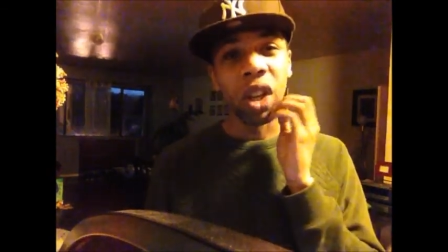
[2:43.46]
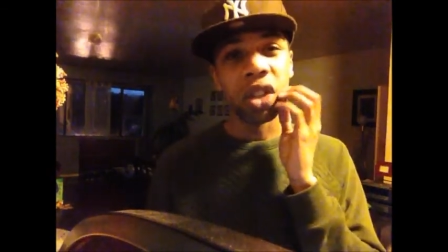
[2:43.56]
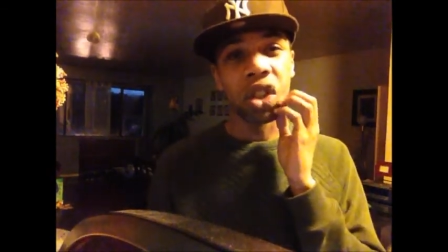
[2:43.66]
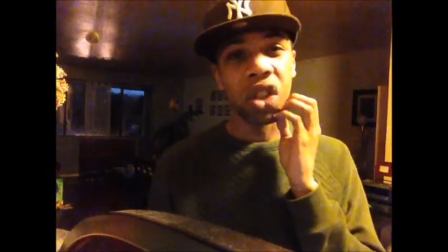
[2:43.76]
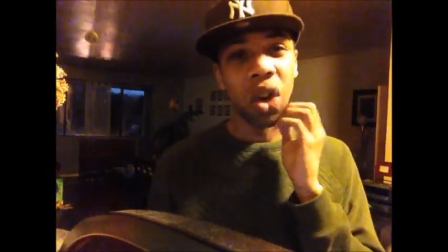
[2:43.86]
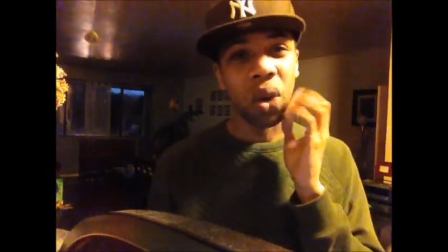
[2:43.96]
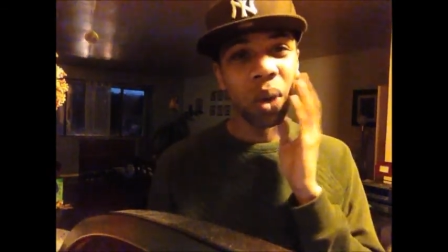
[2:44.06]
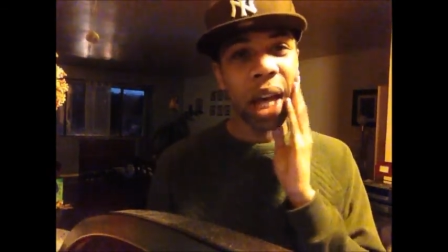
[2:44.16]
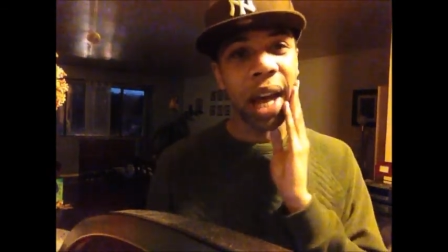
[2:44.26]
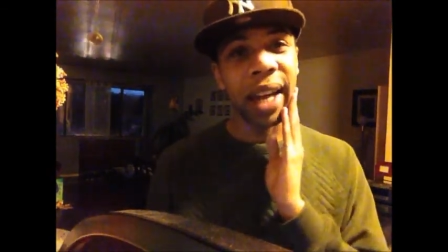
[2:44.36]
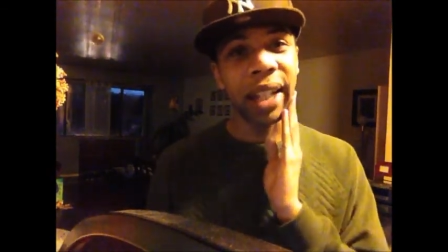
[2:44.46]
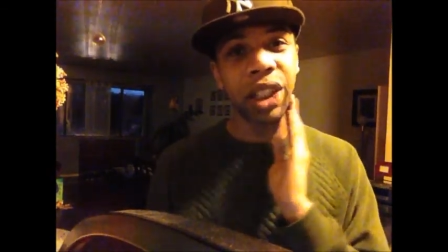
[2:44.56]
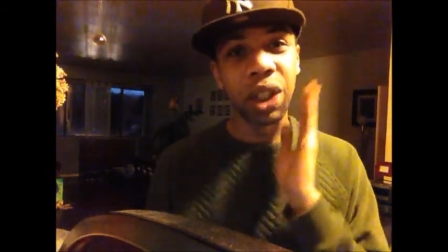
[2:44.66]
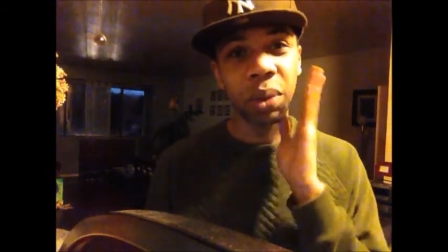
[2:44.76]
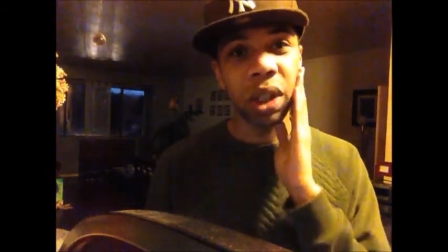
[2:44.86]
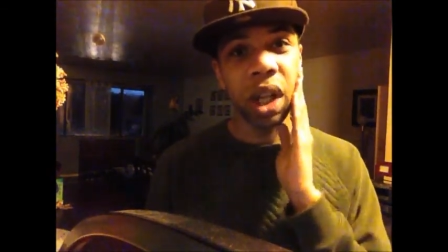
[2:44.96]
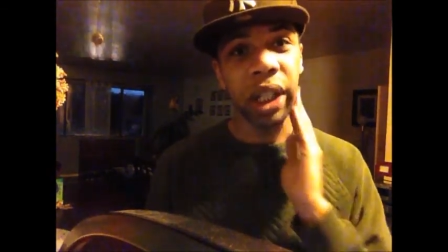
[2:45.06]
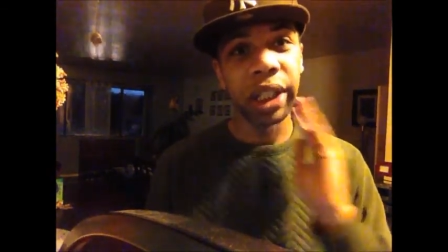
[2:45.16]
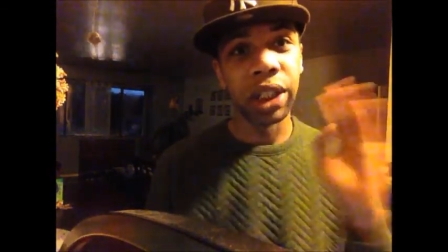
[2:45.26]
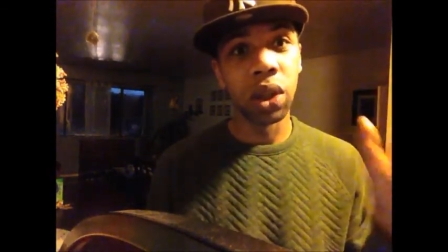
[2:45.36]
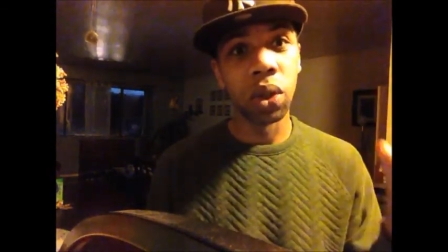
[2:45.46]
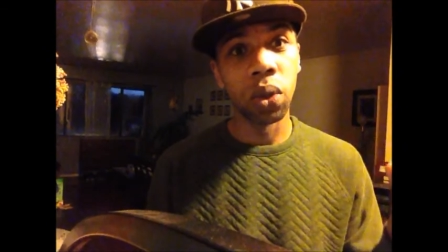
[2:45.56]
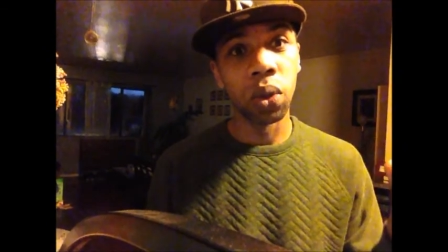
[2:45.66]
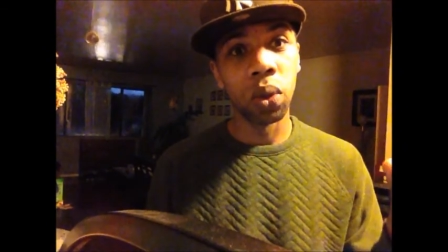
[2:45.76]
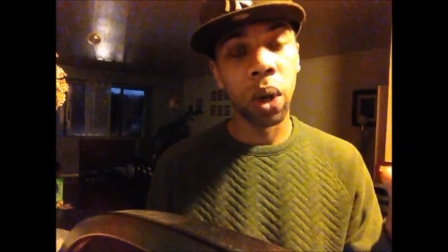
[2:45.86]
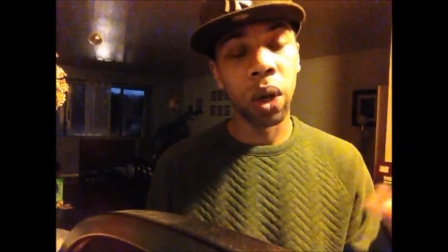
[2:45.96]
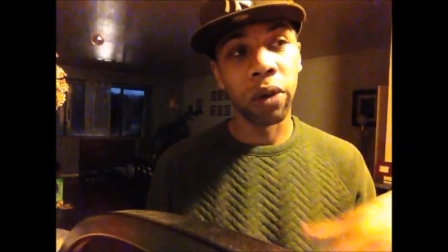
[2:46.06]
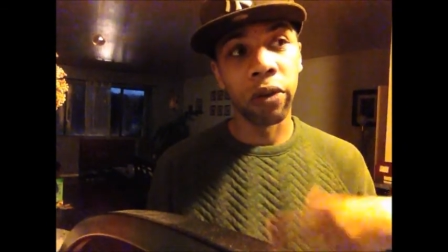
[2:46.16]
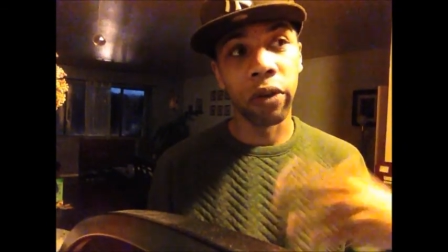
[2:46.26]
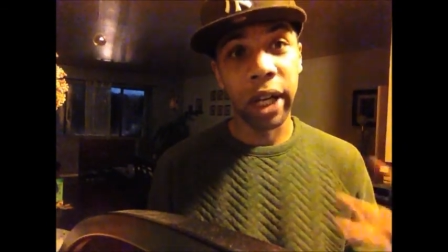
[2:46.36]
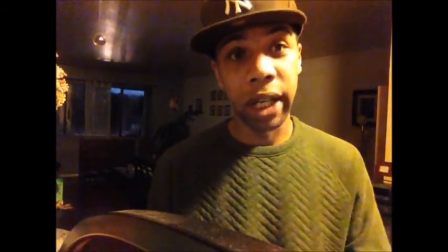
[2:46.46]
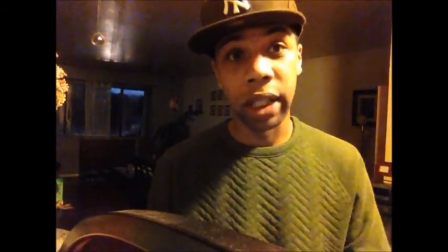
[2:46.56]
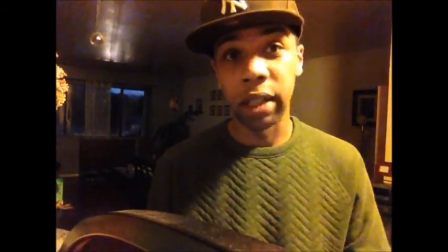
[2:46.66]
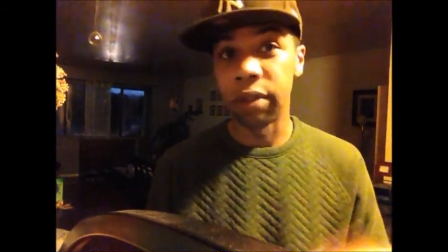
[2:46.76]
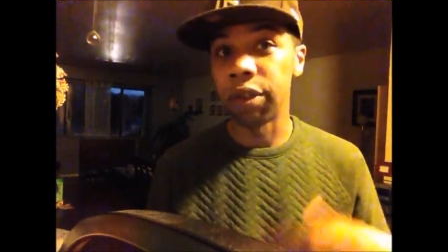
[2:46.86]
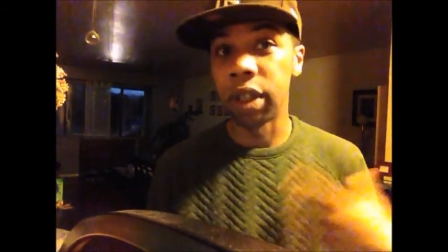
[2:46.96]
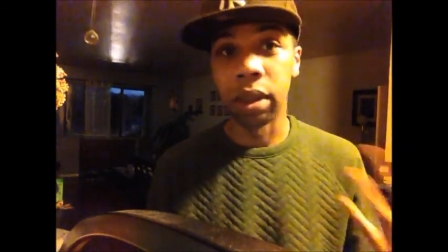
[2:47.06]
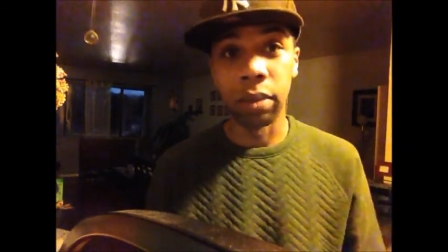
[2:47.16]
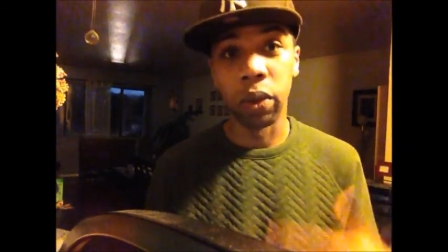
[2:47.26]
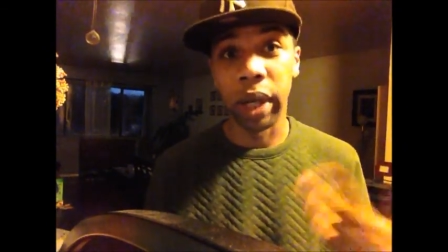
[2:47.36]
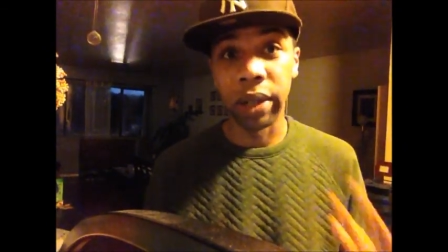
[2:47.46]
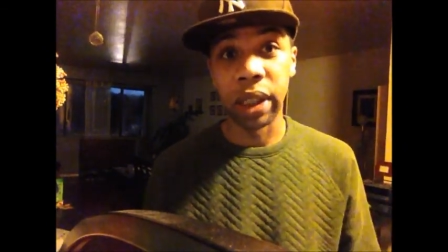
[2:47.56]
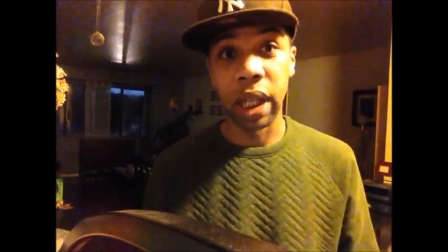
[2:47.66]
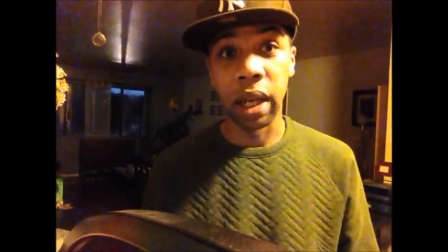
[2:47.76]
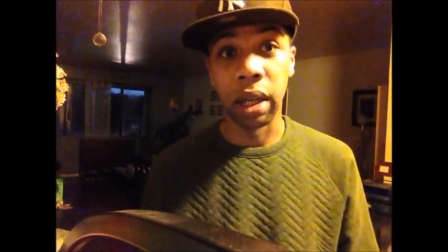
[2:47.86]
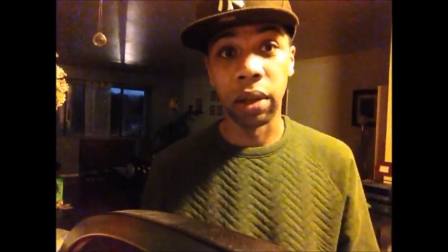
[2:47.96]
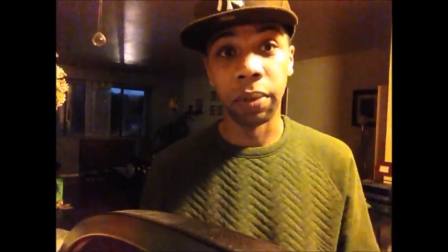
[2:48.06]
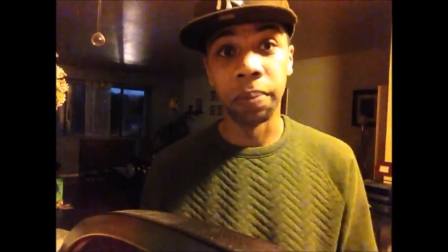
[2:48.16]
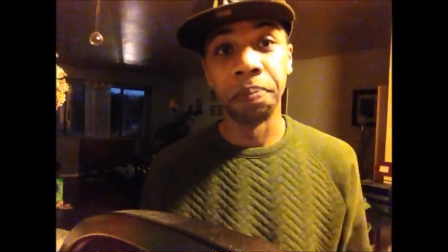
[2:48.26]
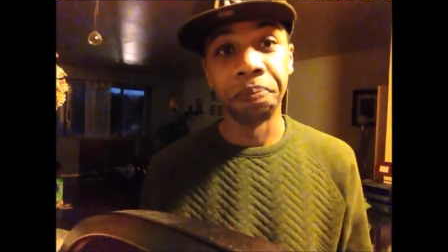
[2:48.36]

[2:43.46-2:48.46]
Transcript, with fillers: so, like, she was talking to her friend from around the town